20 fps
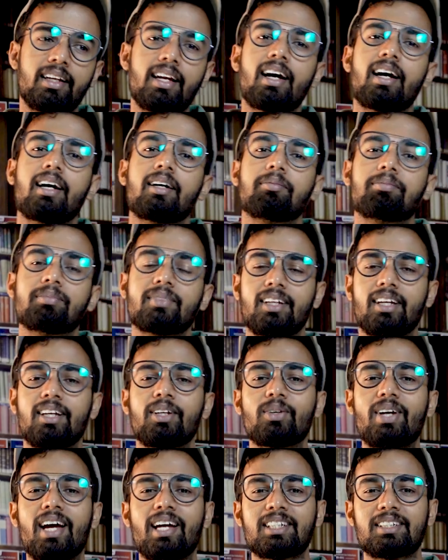Yeah,
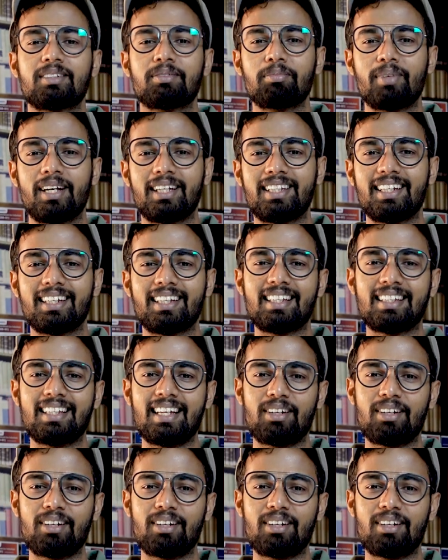you guys may be thinking